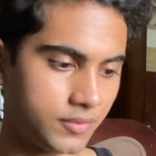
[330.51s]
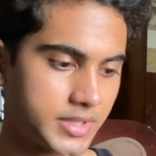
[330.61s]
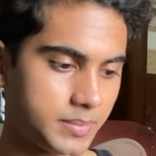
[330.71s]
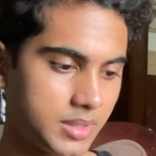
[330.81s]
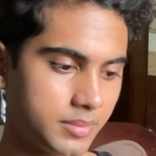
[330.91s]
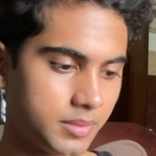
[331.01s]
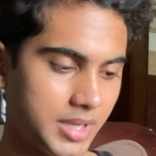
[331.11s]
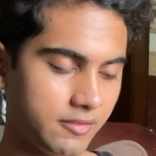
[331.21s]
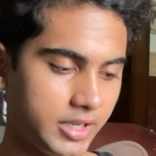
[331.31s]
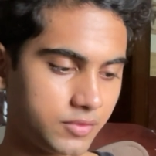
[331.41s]
of September
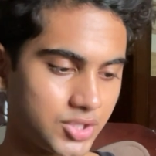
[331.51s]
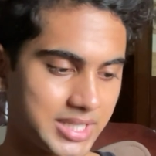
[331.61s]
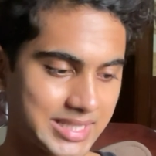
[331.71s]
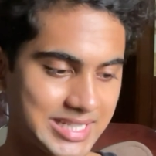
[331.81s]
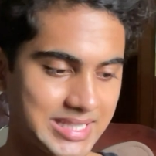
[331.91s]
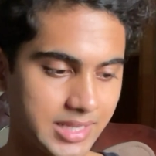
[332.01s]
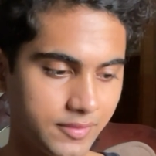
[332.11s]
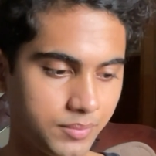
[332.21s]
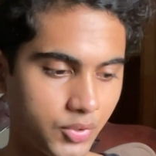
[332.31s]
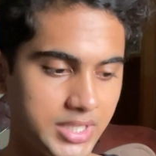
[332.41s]
my weight was
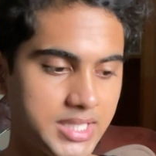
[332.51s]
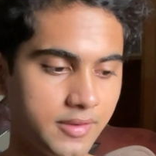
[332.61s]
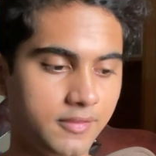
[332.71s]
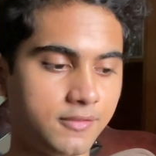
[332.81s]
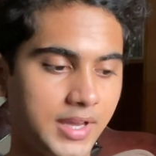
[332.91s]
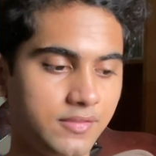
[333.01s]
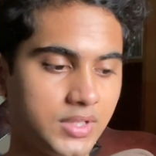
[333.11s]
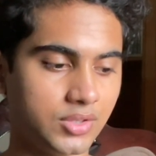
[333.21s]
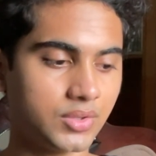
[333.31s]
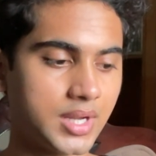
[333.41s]
67.75
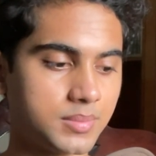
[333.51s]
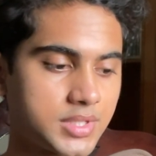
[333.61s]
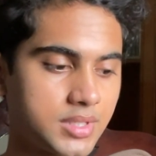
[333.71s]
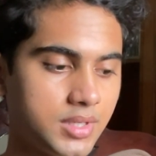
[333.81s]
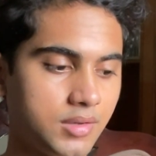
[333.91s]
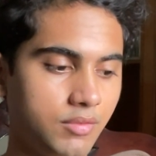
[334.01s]
kilograms